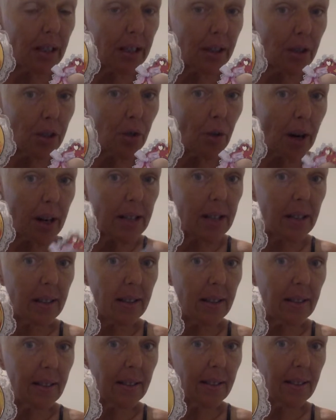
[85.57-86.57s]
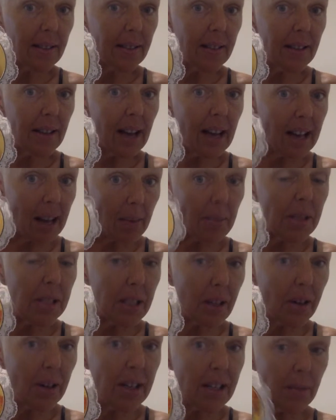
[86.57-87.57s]
constructed. And I'm
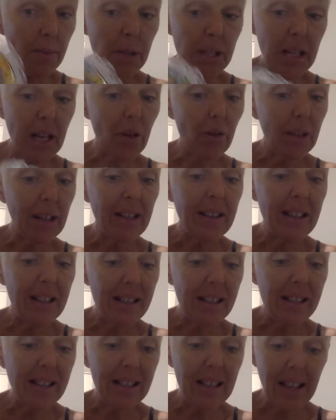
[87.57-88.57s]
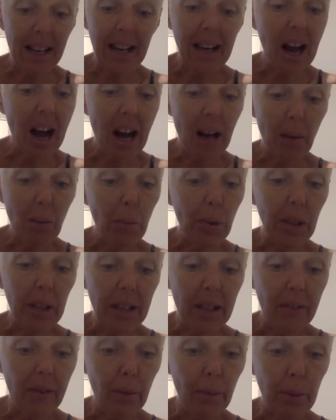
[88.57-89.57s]
serious, Miss Hendrick. This is like
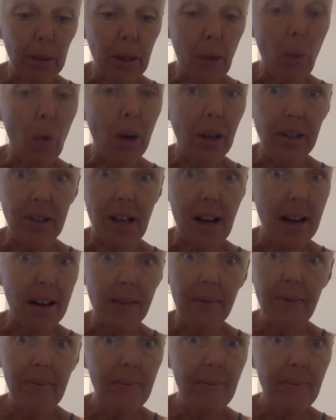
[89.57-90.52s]
unbelievably well done.